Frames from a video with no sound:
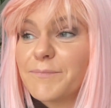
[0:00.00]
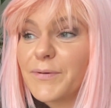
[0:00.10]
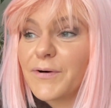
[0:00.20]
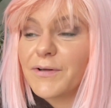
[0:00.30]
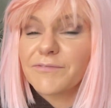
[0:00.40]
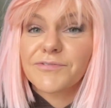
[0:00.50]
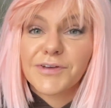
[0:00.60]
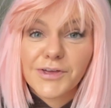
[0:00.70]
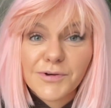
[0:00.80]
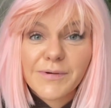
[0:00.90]
But for
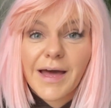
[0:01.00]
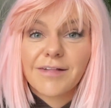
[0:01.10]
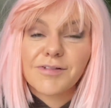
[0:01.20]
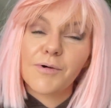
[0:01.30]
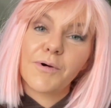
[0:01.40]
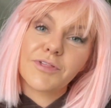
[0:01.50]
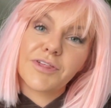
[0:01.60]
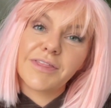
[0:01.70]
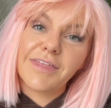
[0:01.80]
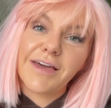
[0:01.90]
you guys that are
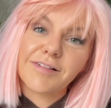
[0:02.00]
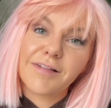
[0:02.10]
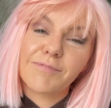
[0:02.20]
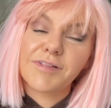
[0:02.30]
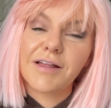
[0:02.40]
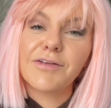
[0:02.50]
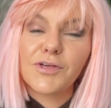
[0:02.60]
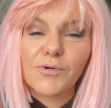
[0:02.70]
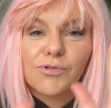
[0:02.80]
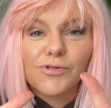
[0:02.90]
watching this, I'm sending
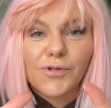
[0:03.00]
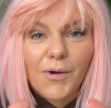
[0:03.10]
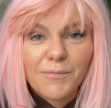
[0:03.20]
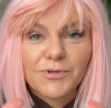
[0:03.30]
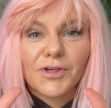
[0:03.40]
you so much